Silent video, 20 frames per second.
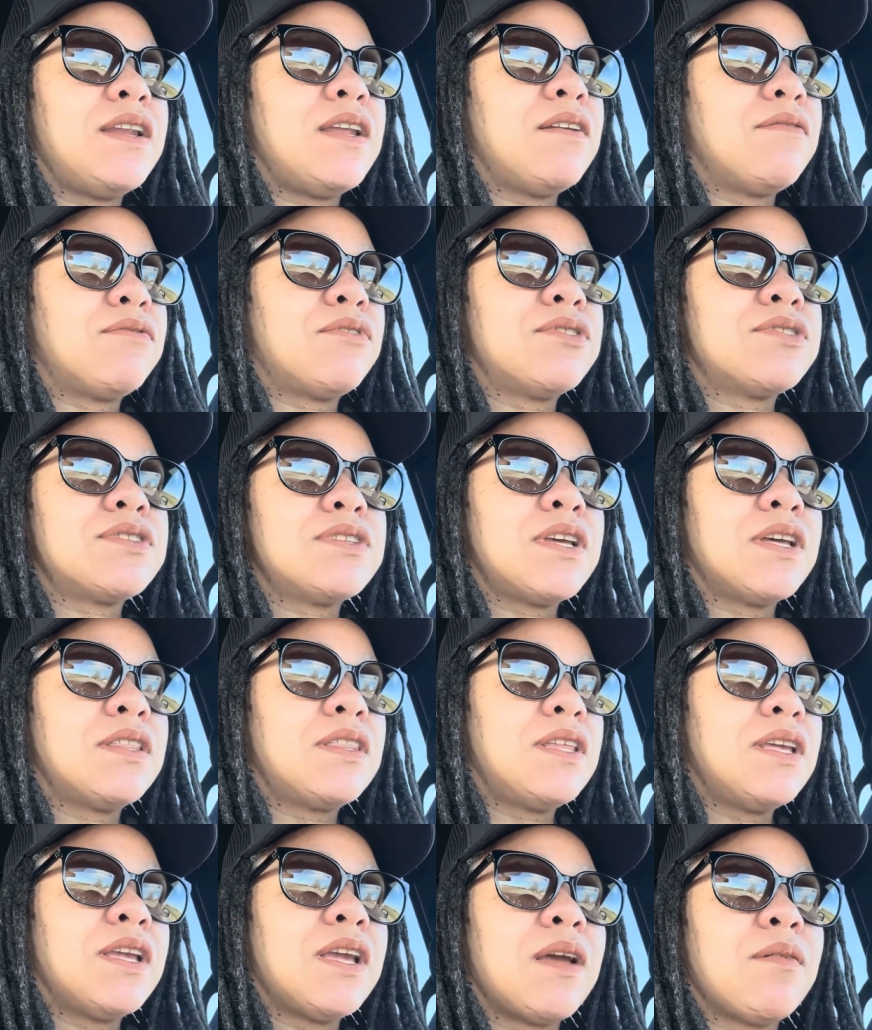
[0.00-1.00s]
If there's
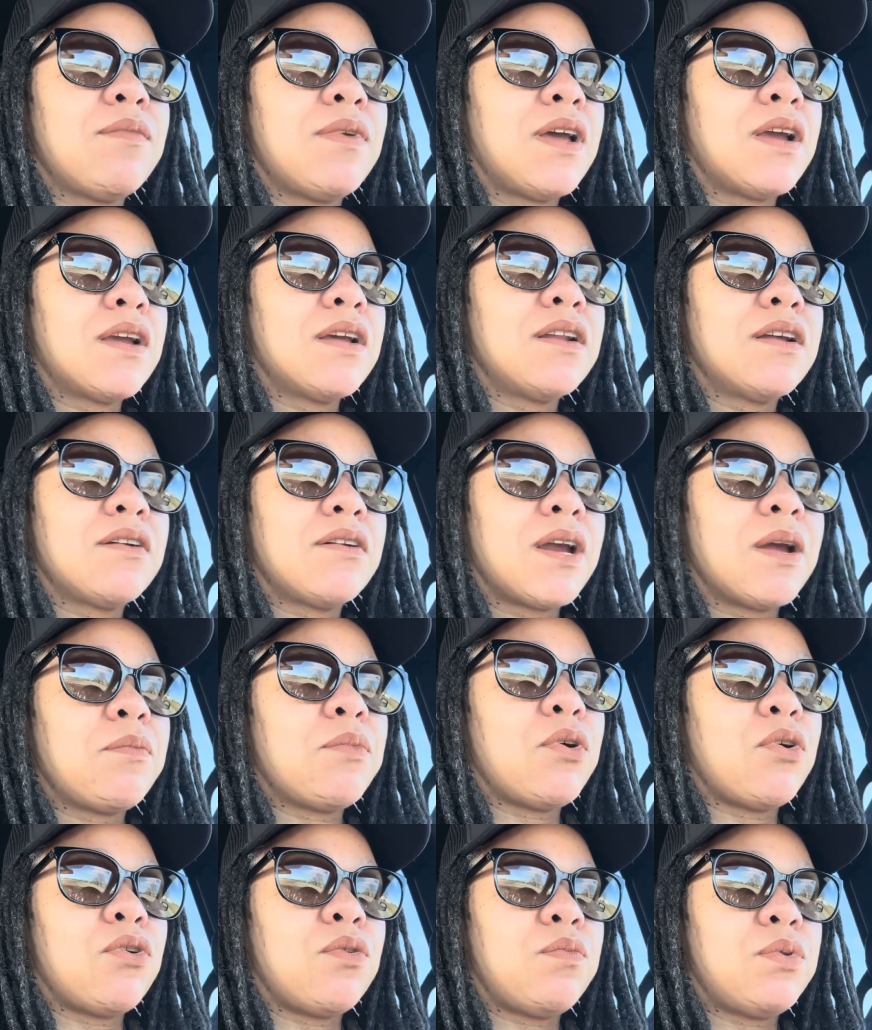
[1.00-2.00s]
nothing, I'm not gonna grab a
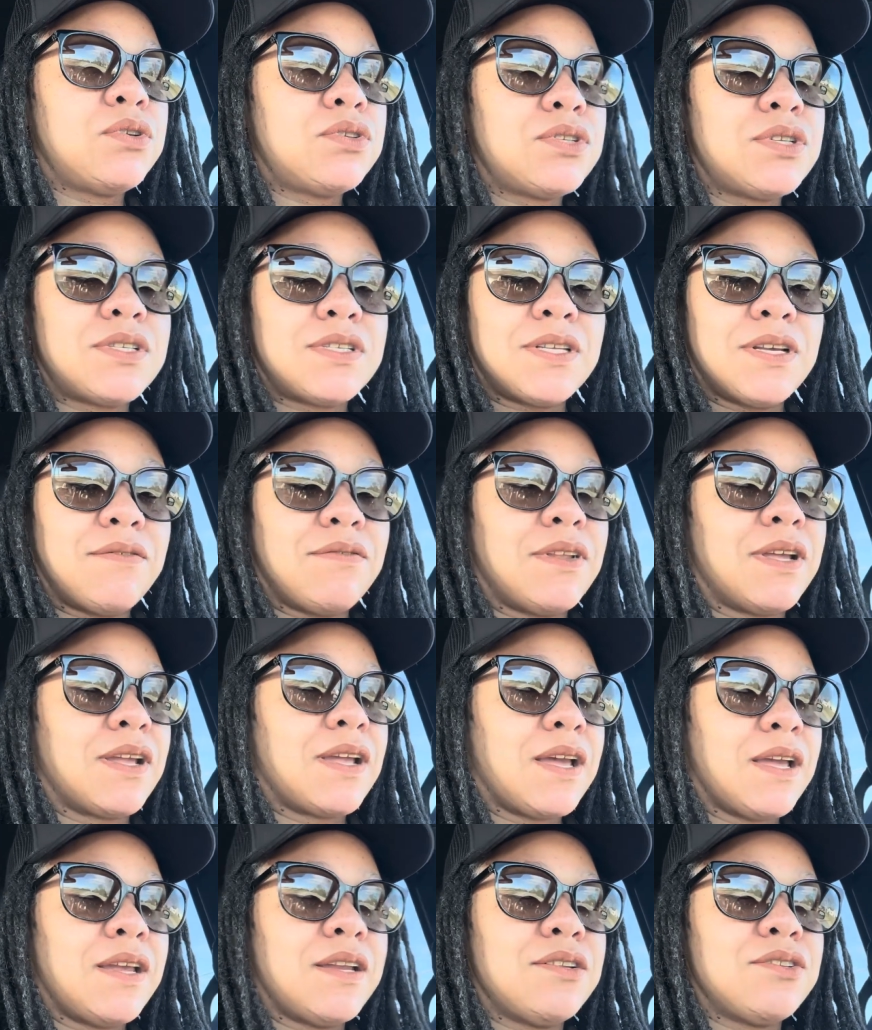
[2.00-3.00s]
whole bunch of stuff like
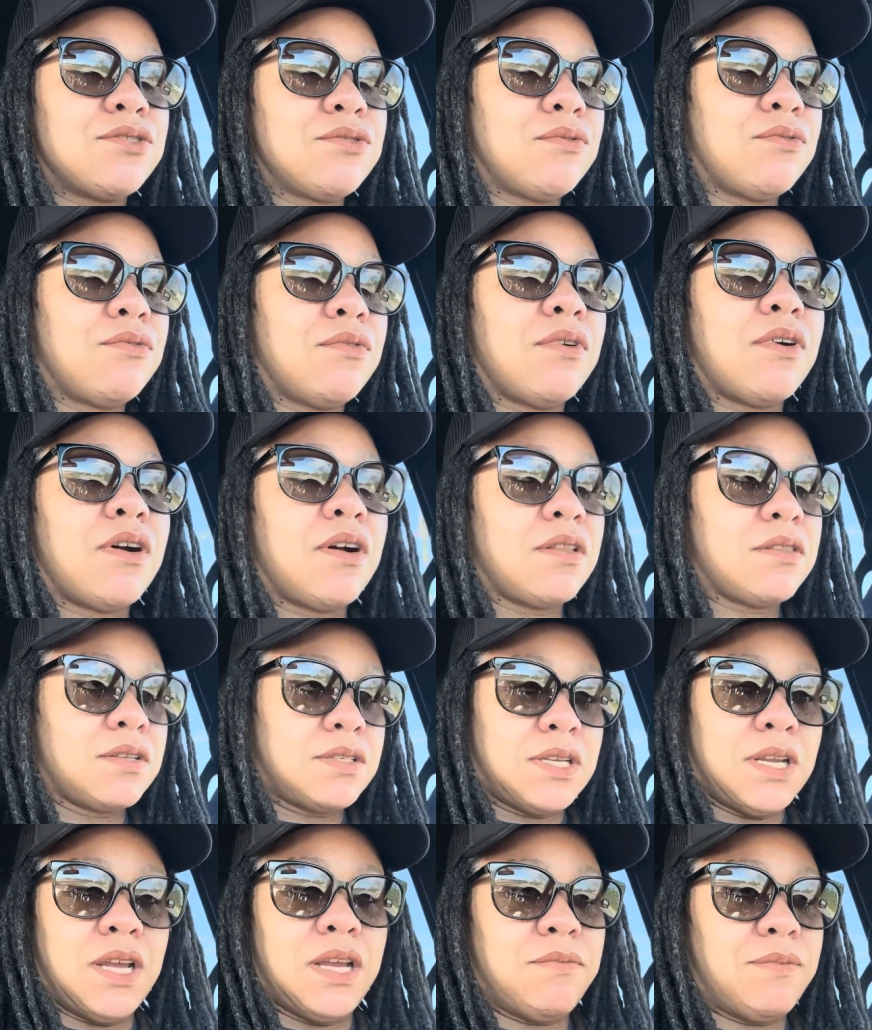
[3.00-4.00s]
I do all the
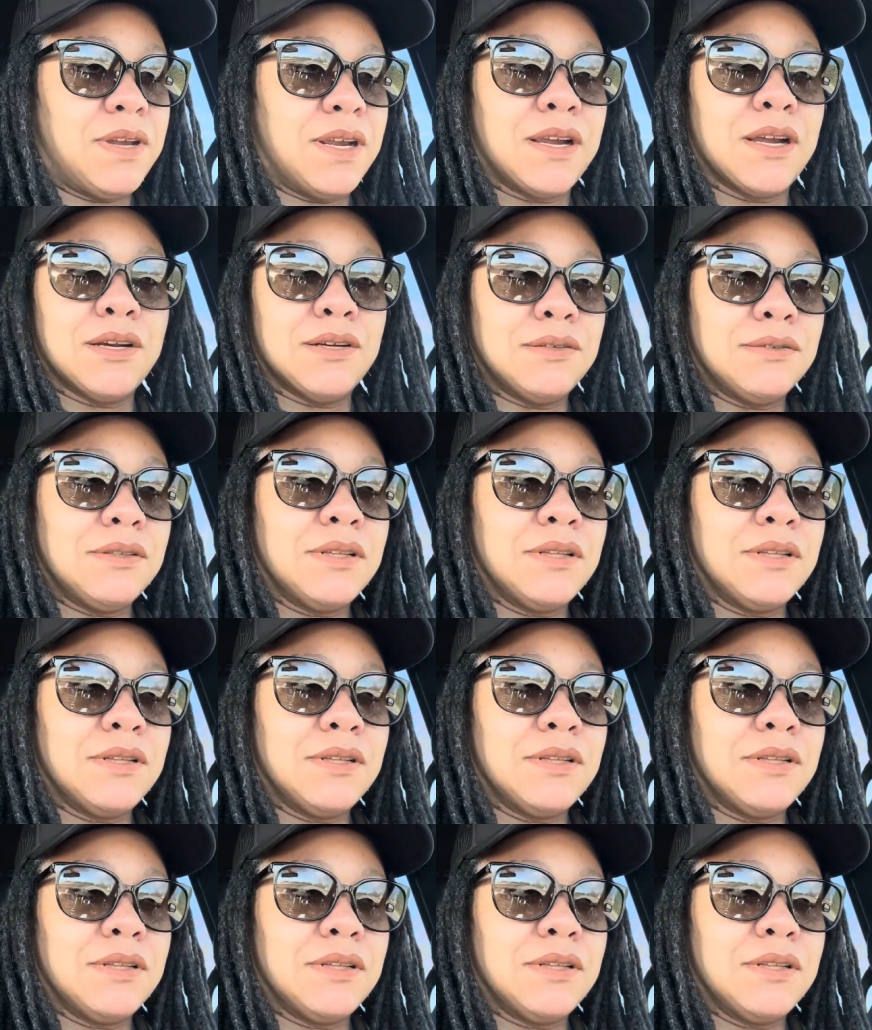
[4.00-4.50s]
time I go.